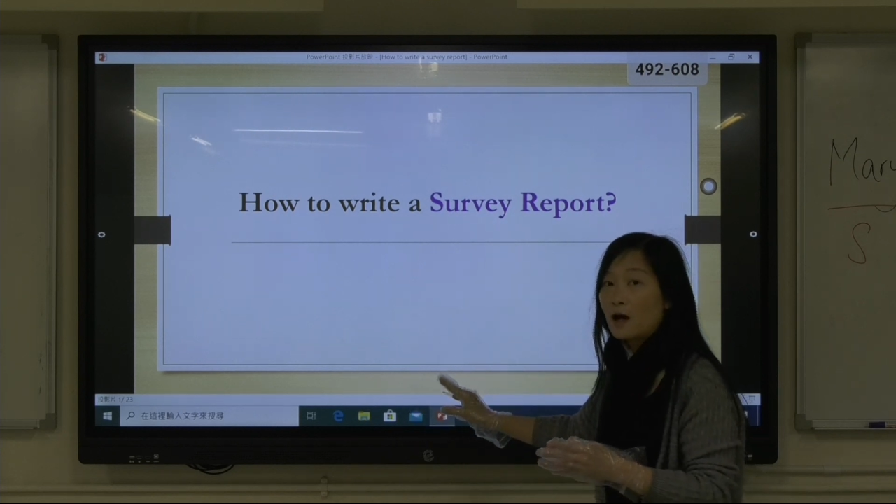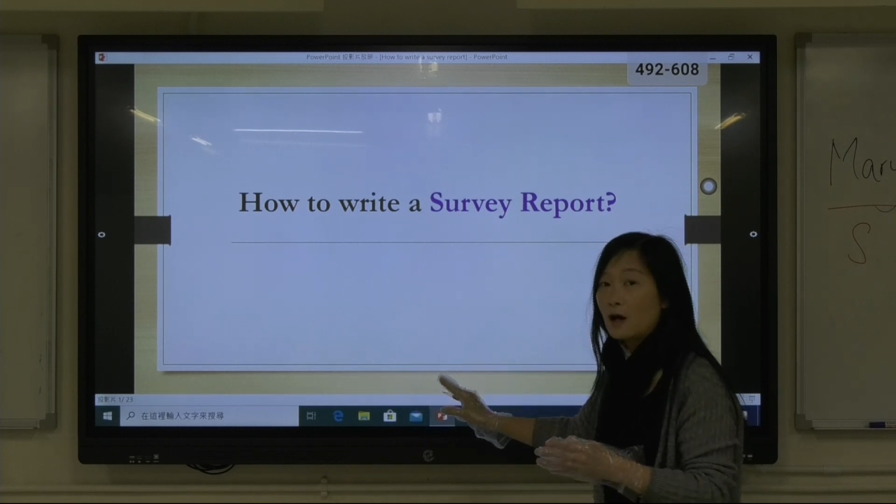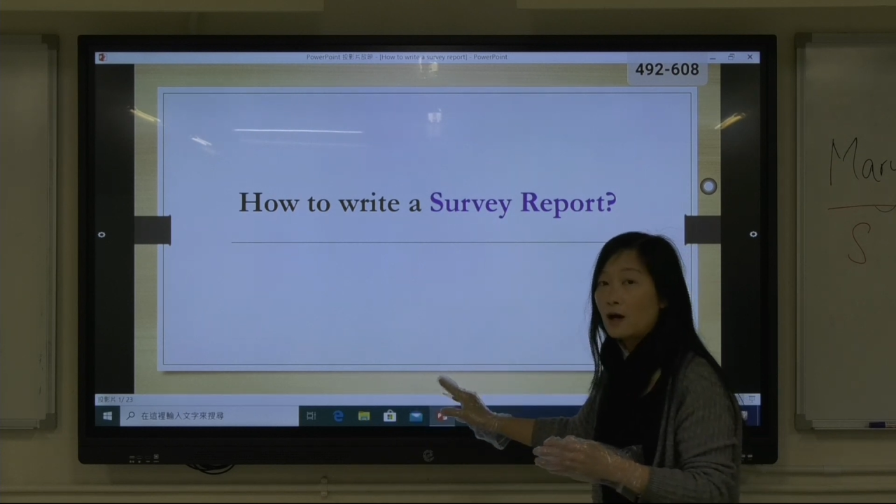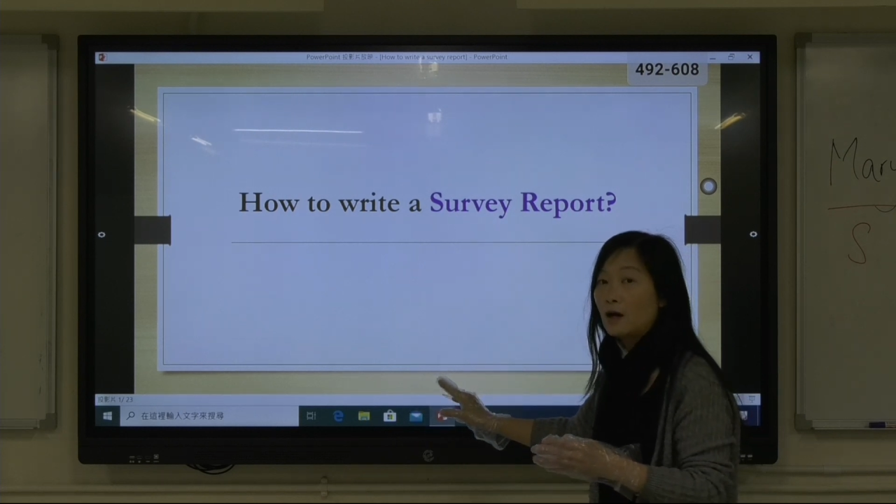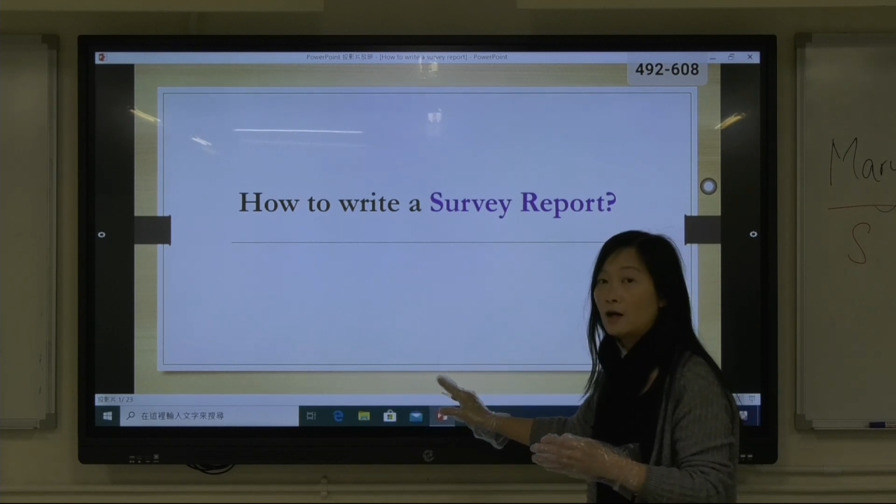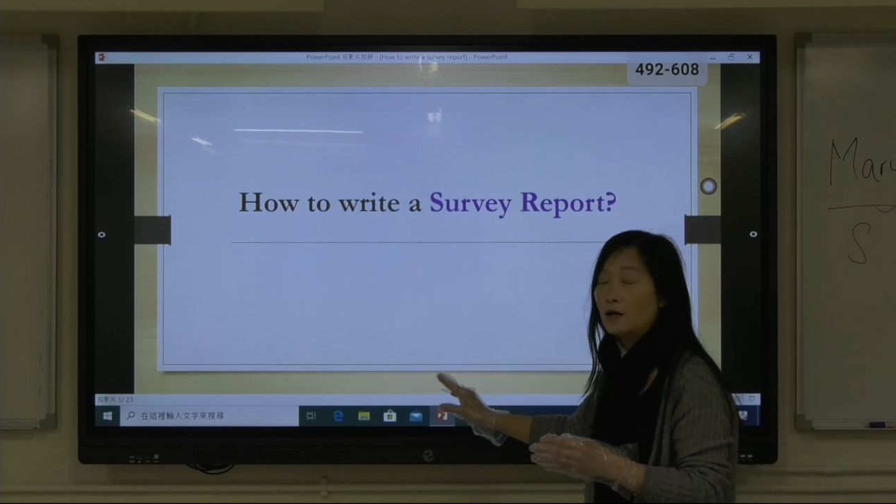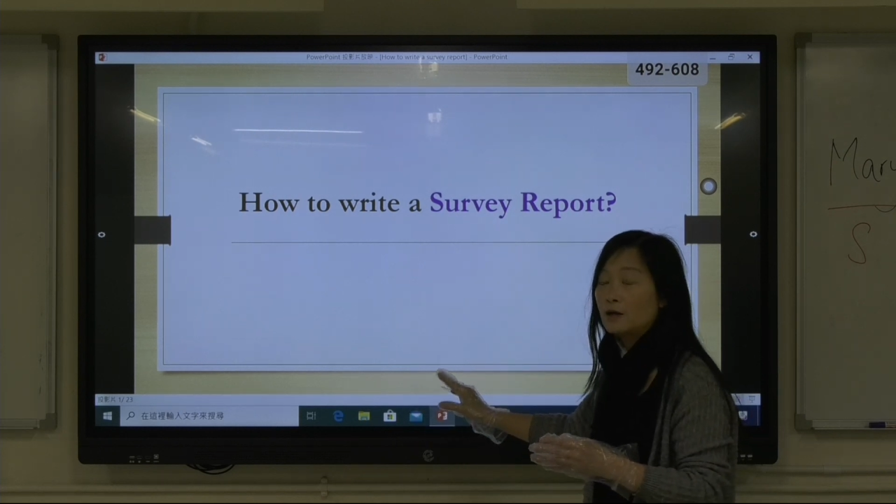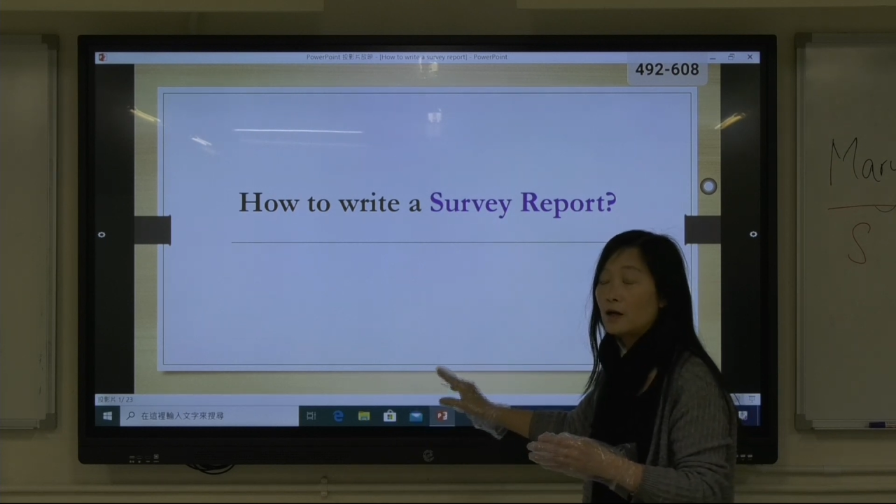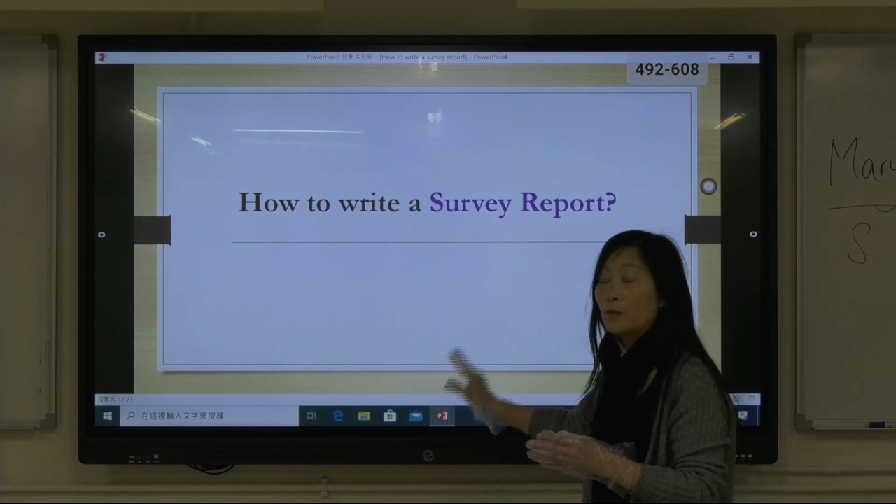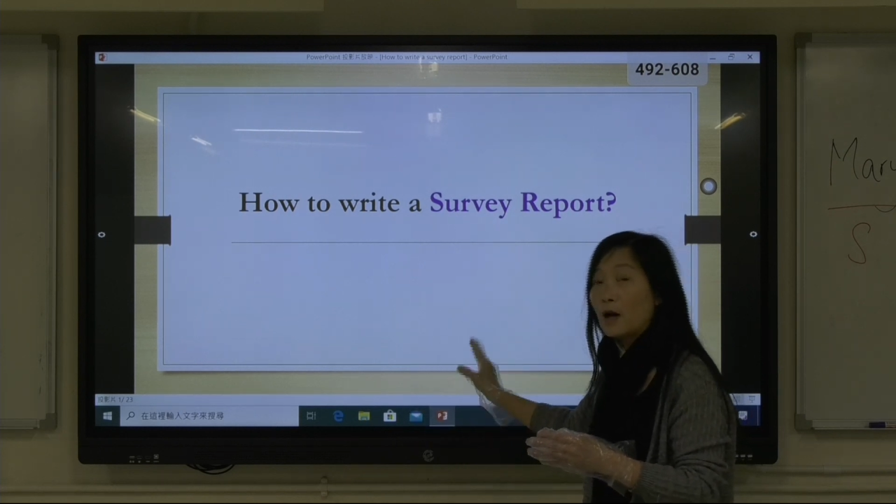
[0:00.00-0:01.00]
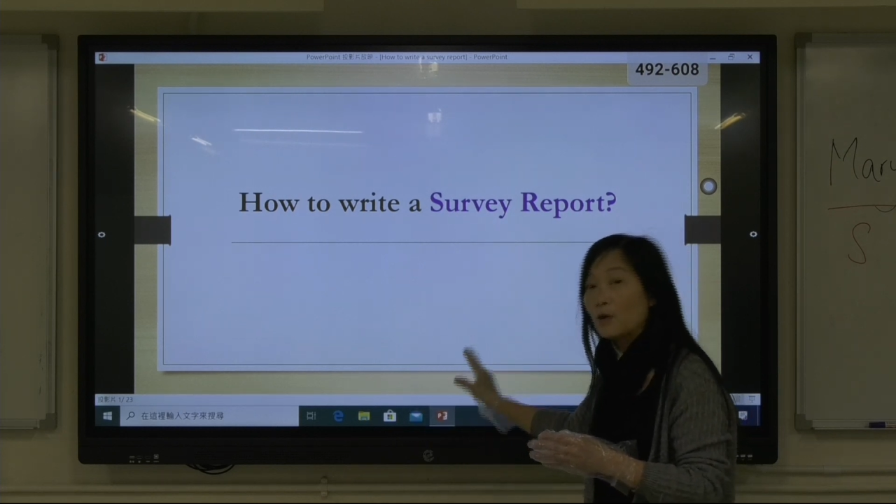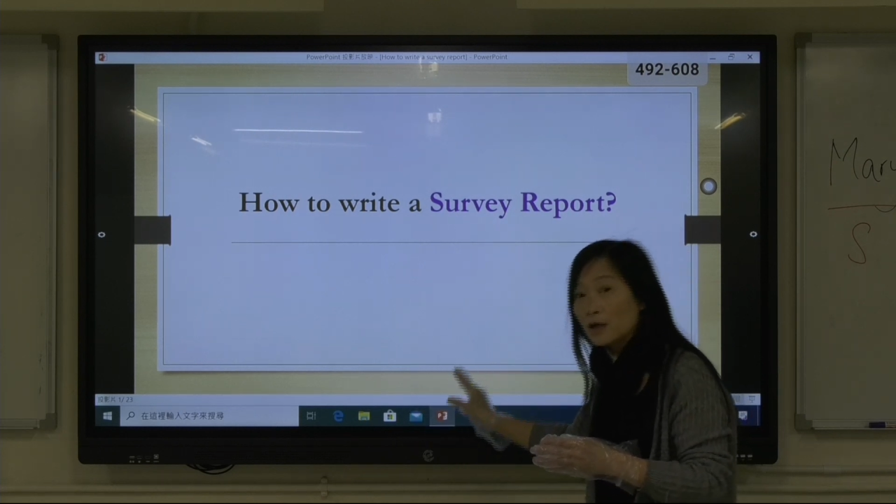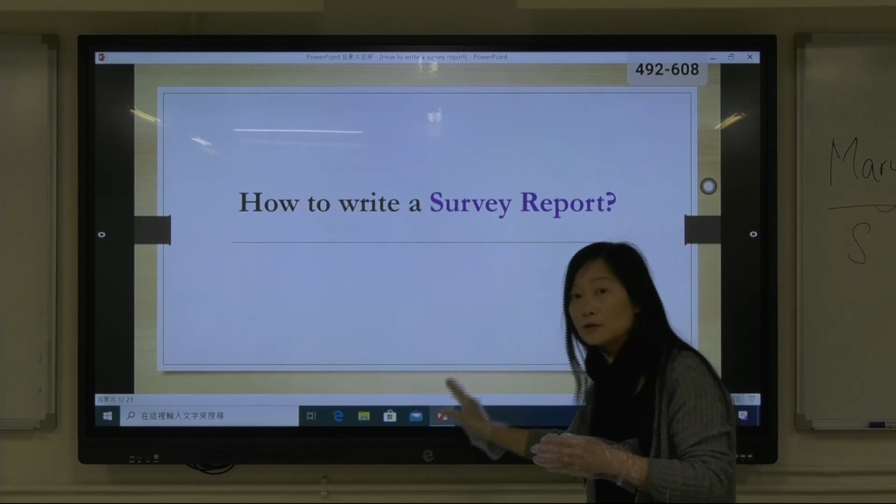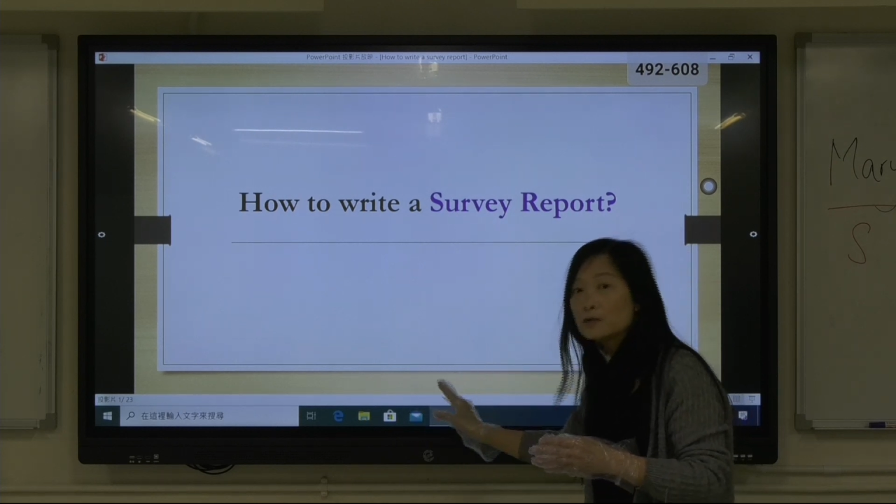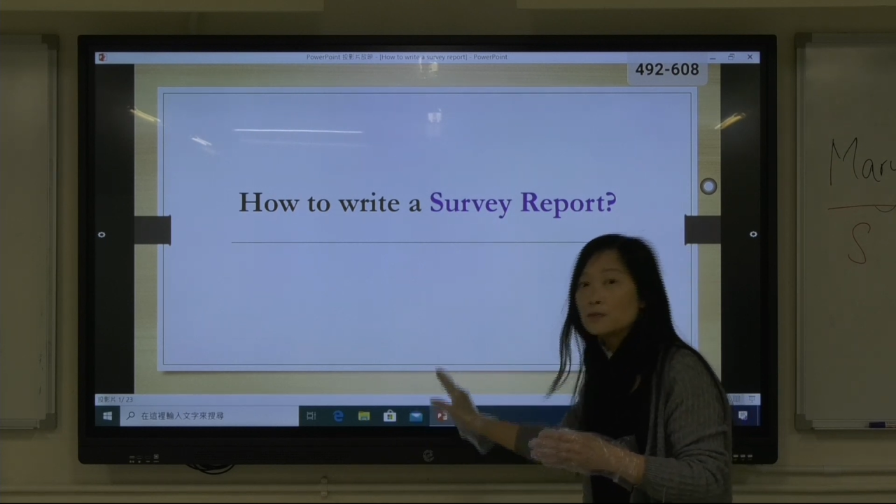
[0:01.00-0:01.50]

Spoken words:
about it.